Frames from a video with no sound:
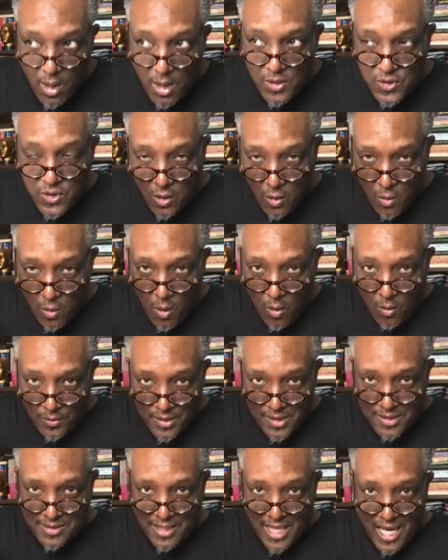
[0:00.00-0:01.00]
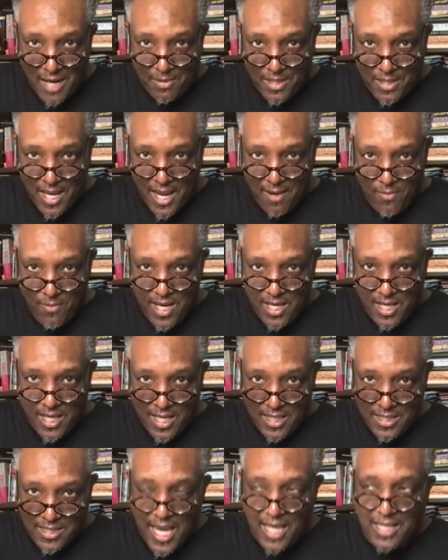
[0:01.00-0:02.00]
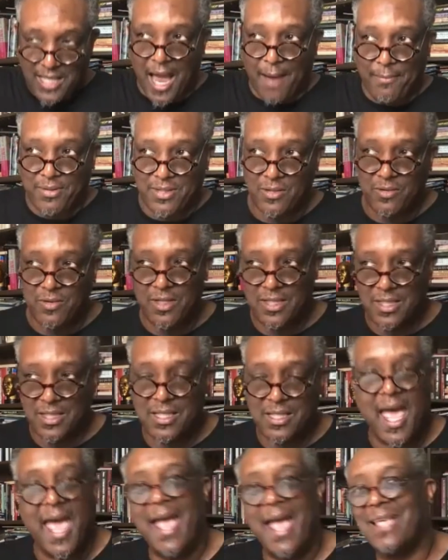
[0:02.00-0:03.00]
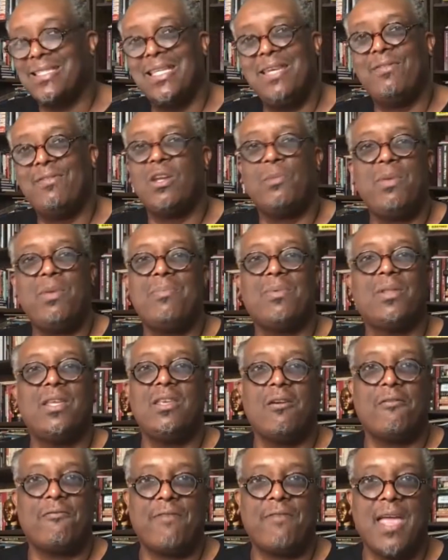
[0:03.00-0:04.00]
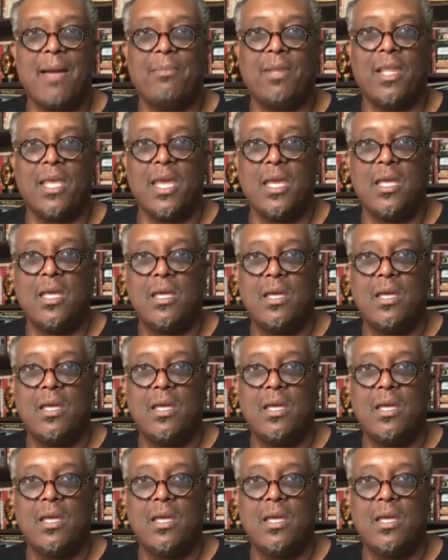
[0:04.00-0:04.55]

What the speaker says: So on this Labor Day weekend, take the opportunity to ask even the people in your family,